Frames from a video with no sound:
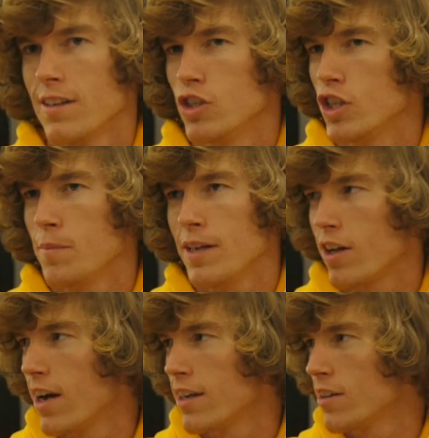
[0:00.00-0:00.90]
JBL
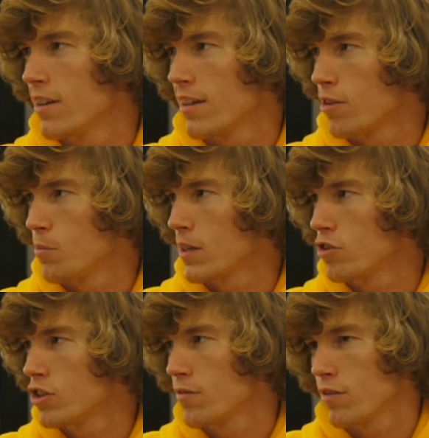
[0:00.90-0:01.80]
Audio, the like speaker
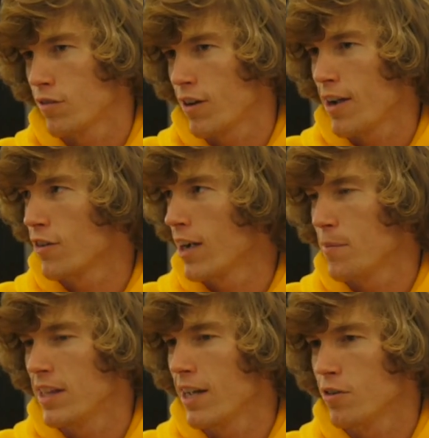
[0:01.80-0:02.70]
shit for $5,000. I
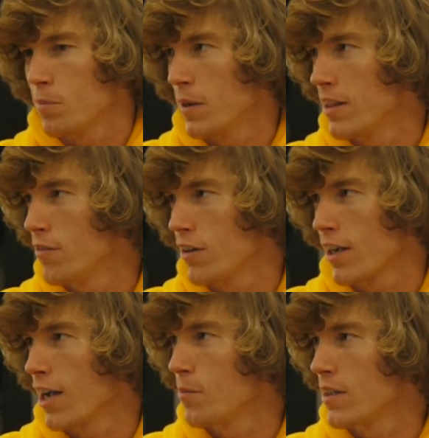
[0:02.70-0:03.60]
mean, they underpaid the
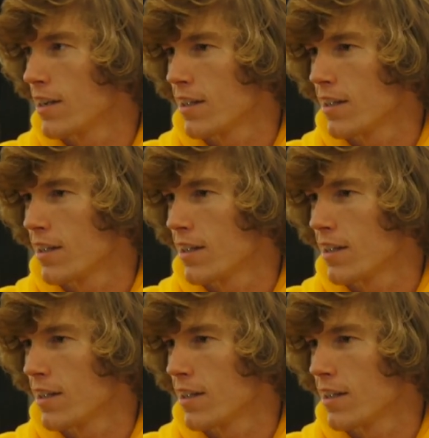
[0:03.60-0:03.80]
fuck out of me.